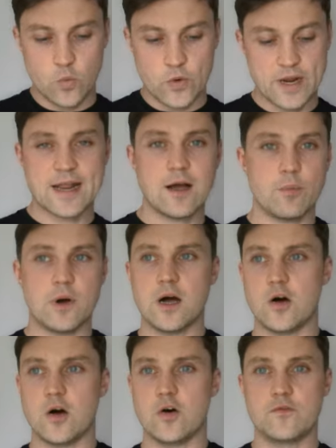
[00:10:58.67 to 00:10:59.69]
We are now
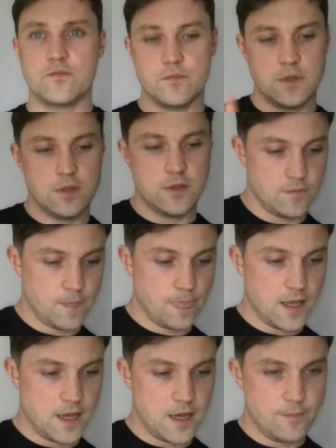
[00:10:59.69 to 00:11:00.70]
part
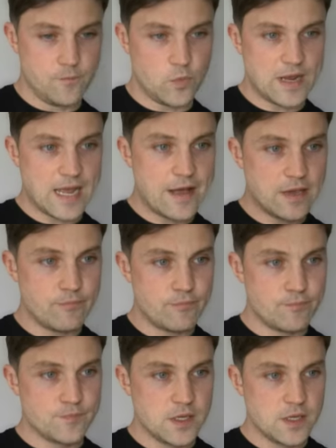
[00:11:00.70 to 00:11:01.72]
of, we have a
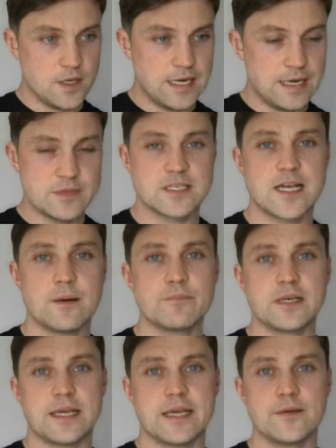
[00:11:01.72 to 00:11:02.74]
limited
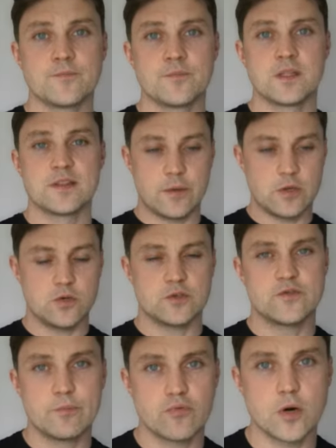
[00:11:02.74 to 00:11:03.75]
company that we use for